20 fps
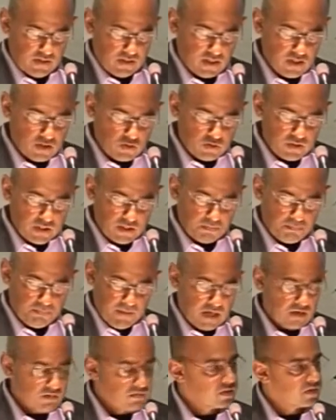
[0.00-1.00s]
colonial
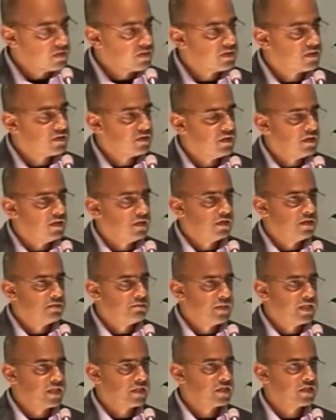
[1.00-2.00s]
powers, the
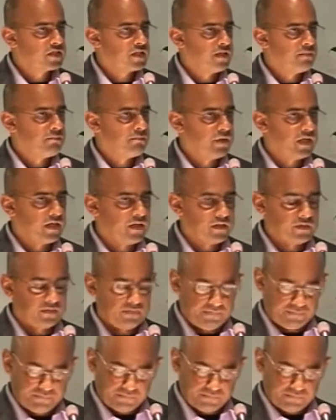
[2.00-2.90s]
British Empire.